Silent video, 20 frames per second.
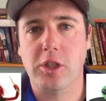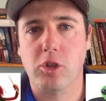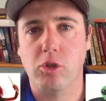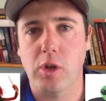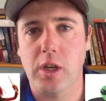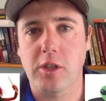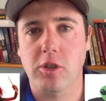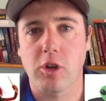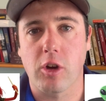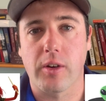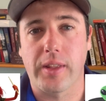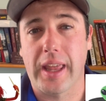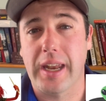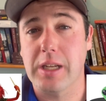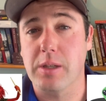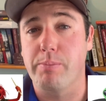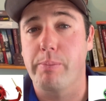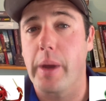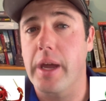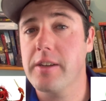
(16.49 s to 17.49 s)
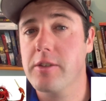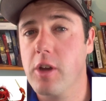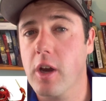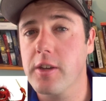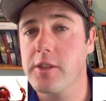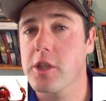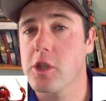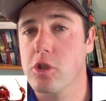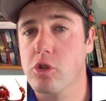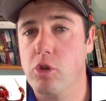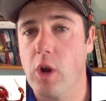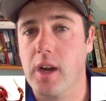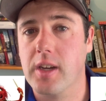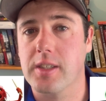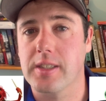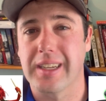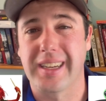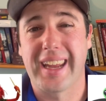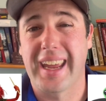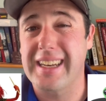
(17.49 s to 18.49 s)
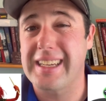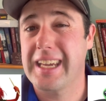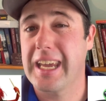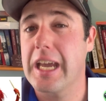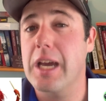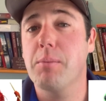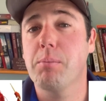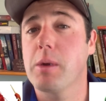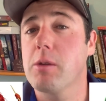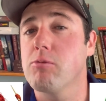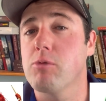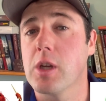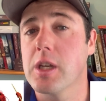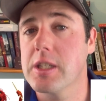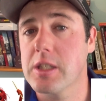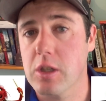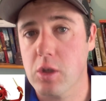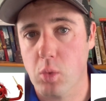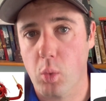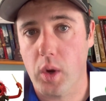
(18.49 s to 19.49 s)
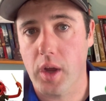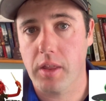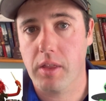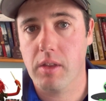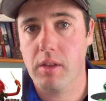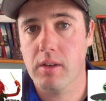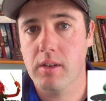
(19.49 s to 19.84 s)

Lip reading: creature that is bent on destruction and can't be reasoned with.